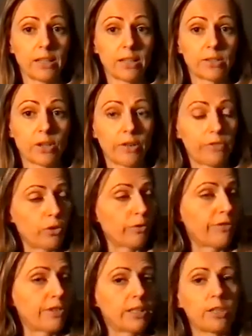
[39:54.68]
So if you're
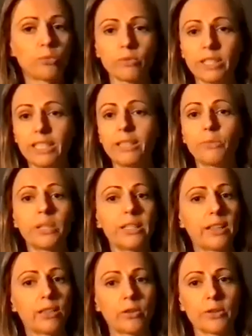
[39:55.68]
feeling really,
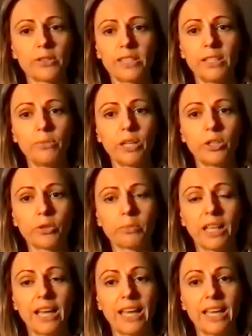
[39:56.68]
really thirsty when you're
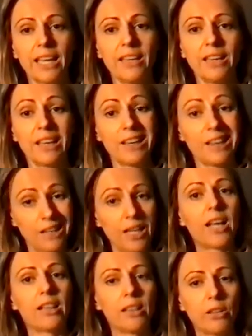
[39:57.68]
playing,
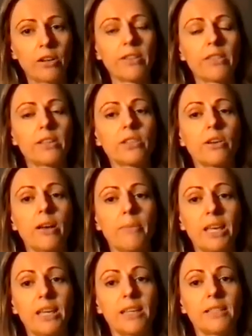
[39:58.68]
a lot of the time
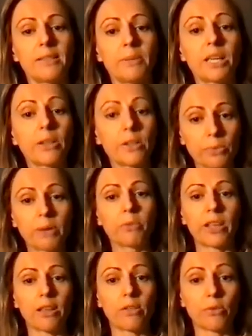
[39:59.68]
is because we're
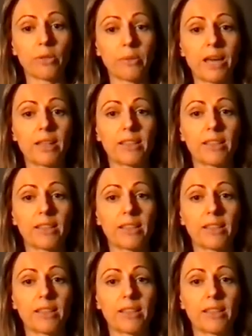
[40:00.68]
breathing through the mouth